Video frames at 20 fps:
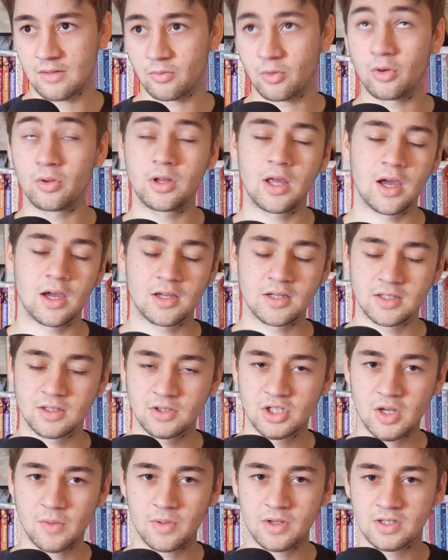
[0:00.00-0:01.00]
Well, yeah, because
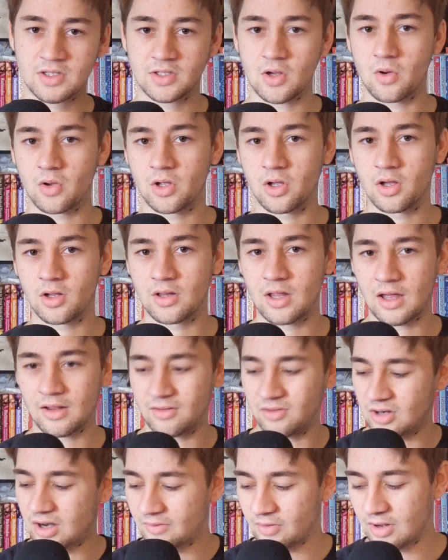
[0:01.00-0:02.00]
the shipping's so good
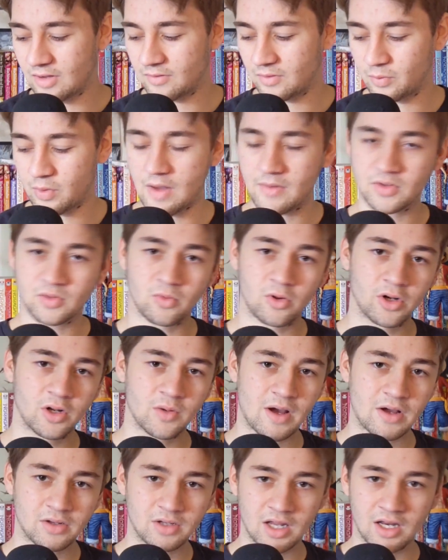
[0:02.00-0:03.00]
that you never have any problems
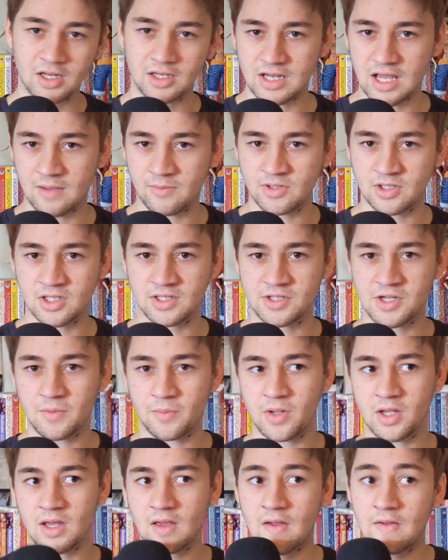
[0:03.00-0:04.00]
worrying about getting damaged in
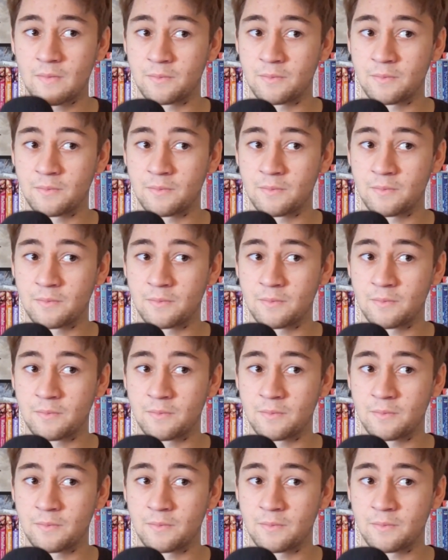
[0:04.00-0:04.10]
shipping.